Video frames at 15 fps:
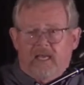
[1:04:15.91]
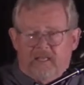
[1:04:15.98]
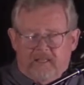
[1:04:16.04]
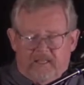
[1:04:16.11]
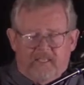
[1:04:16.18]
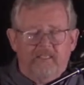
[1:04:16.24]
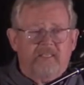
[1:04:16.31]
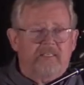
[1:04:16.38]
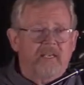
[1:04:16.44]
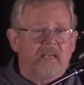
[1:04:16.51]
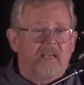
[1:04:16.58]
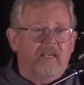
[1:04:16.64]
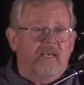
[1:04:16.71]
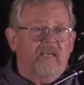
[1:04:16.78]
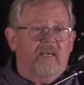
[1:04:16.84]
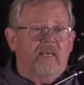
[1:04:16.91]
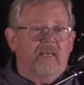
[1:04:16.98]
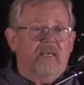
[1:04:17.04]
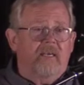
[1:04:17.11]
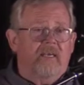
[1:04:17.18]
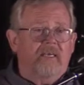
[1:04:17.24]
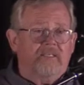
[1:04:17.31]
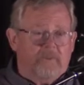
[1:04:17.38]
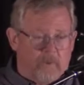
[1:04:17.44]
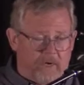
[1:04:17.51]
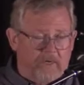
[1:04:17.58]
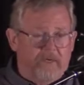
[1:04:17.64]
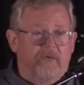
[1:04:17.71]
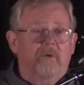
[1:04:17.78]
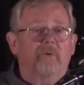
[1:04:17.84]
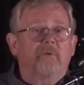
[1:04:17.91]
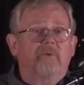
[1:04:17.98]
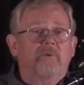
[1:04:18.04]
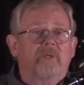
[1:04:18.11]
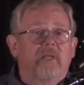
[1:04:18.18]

In this age where new